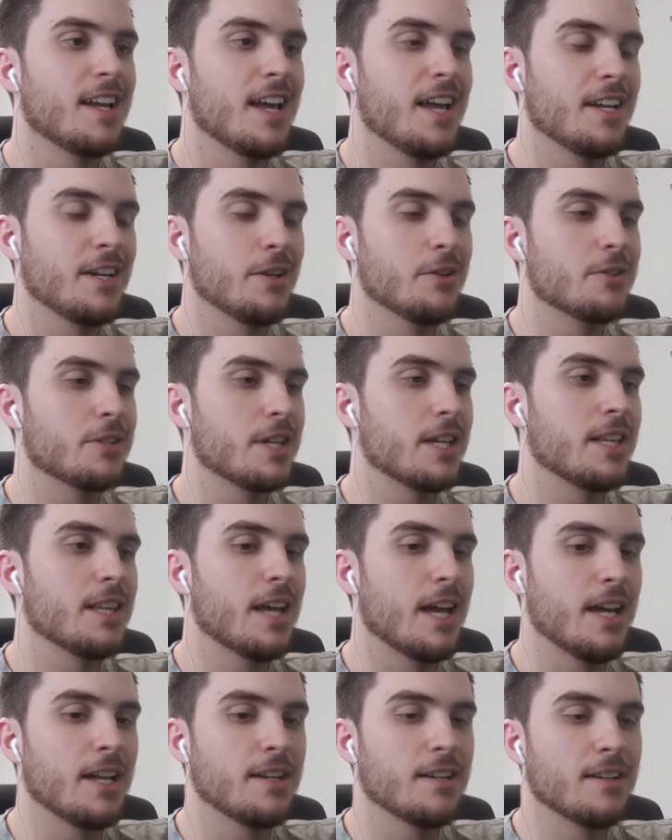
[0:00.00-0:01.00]
and you see
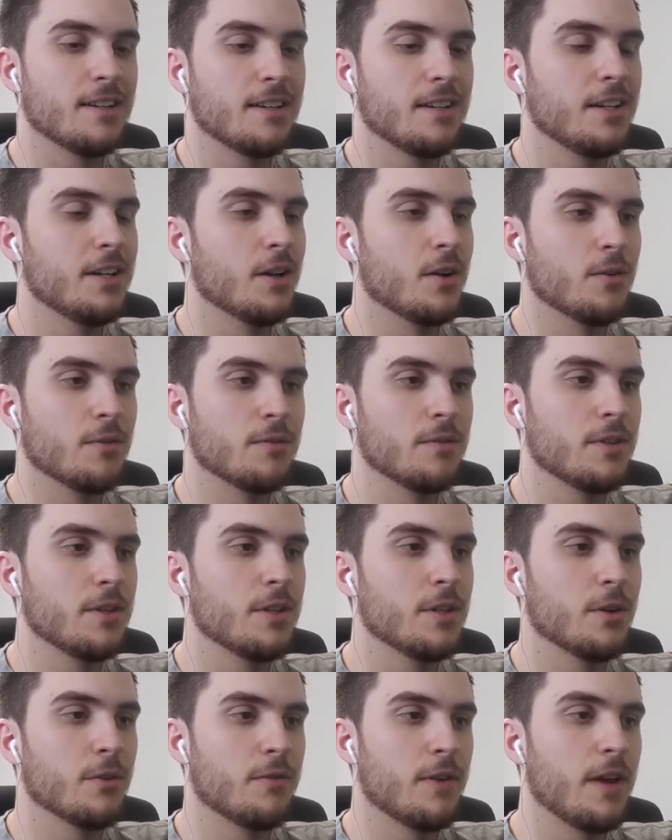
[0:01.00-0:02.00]
that,
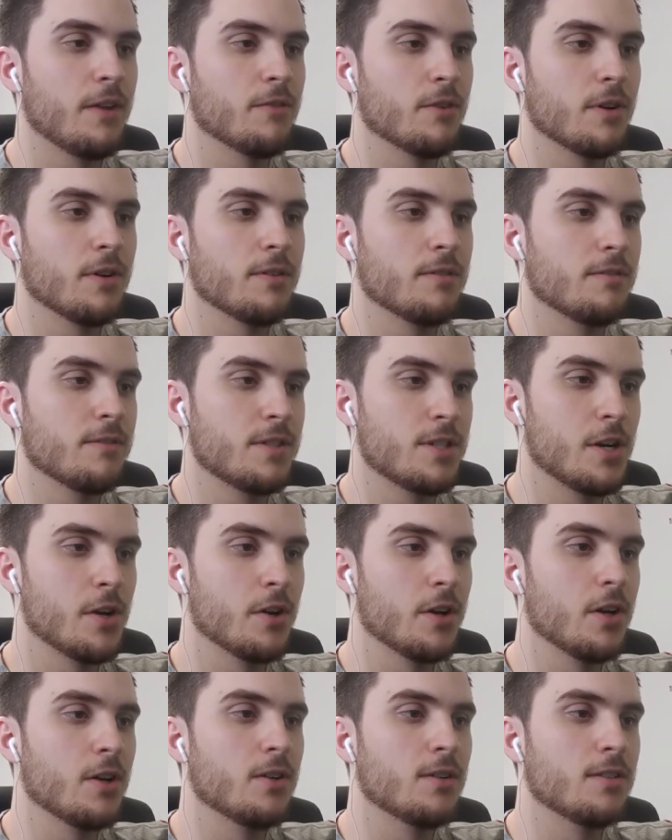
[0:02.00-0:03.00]
your favorite
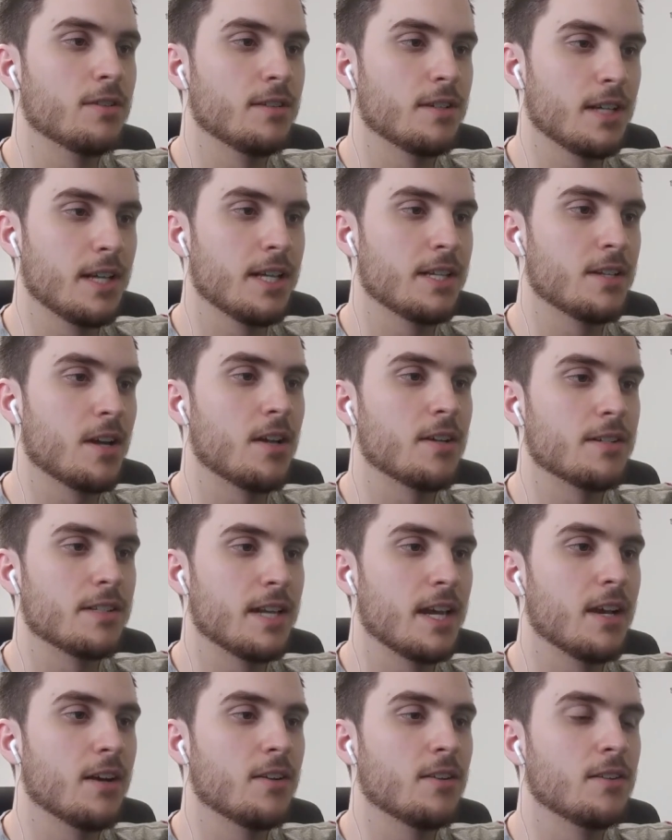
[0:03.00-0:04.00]
cereal is on
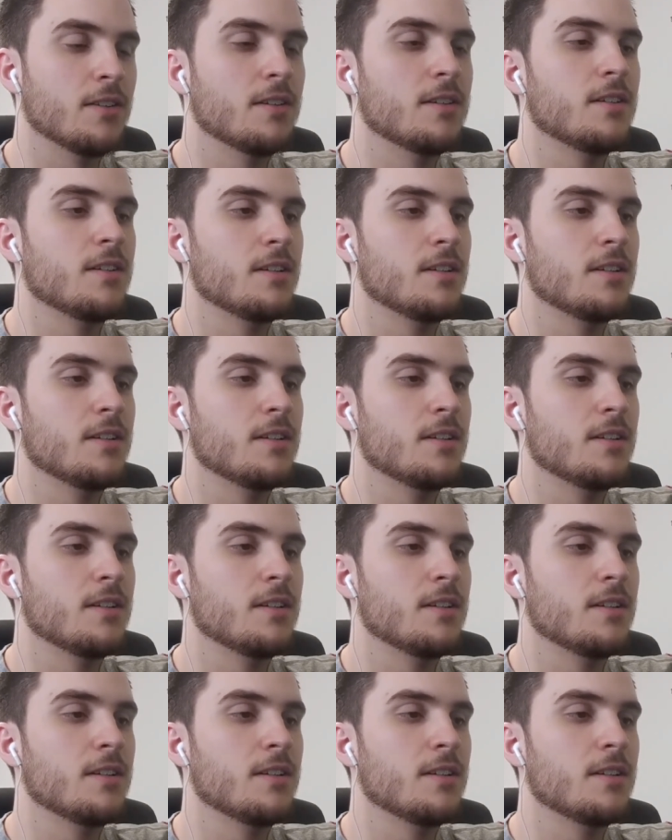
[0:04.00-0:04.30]
sale,